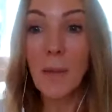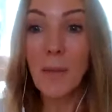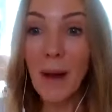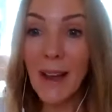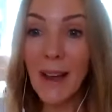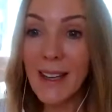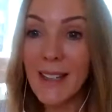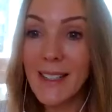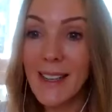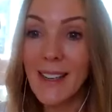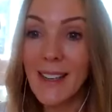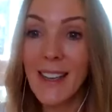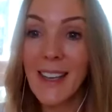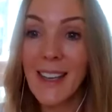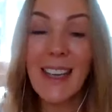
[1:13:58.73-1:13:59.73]
But
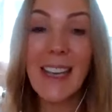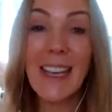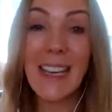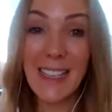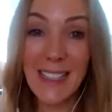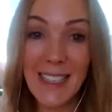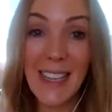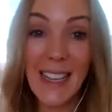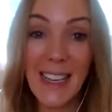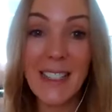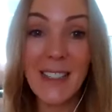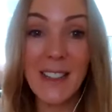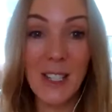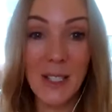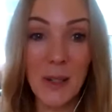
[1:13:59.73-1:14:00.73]
in
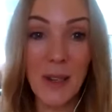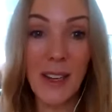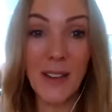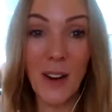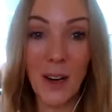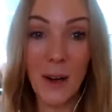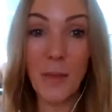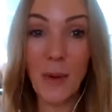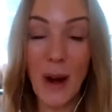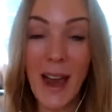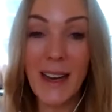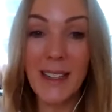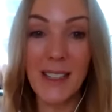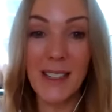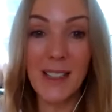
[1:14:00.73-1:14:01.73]
our
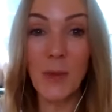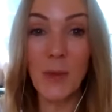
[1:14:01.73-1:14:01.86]
practice,